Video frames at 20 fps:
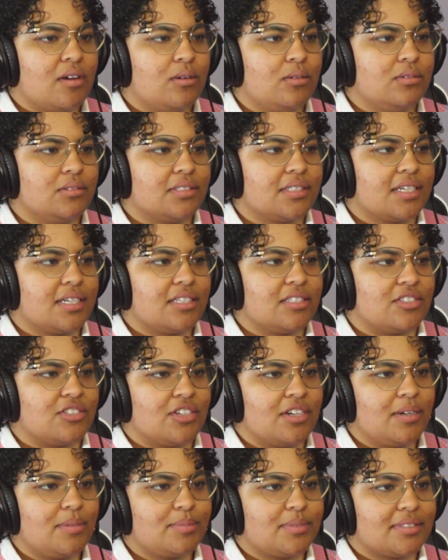Ooh, is he getting
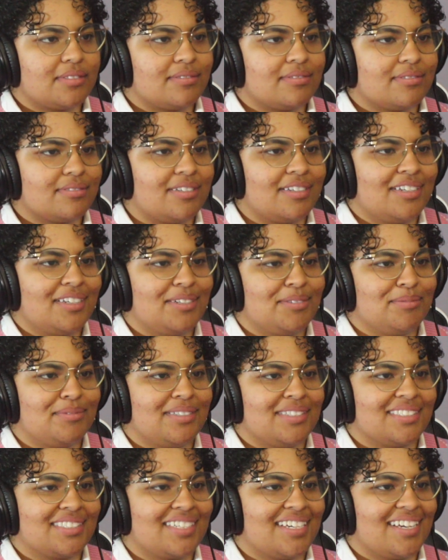jumped? I'm
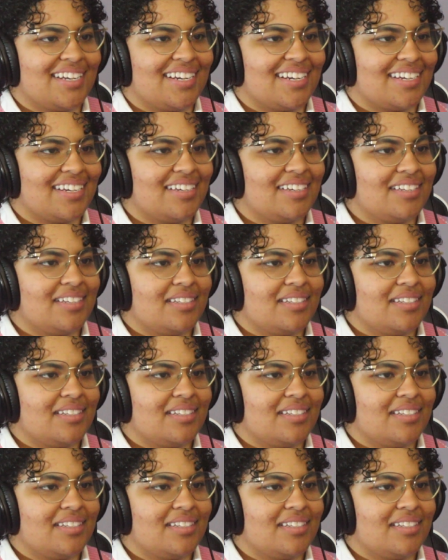just kidding.